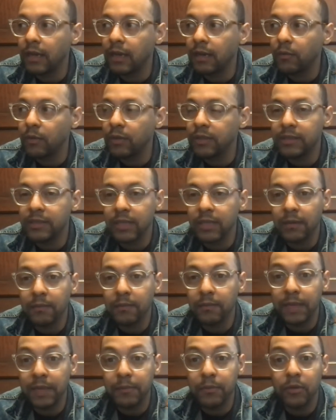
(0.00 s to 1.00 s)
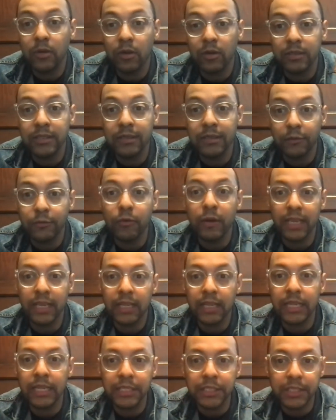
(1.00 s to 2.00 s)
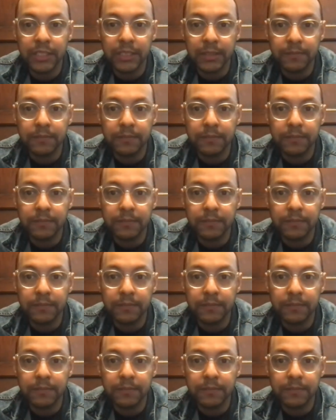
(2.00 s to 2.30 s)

what some people call self-regulation.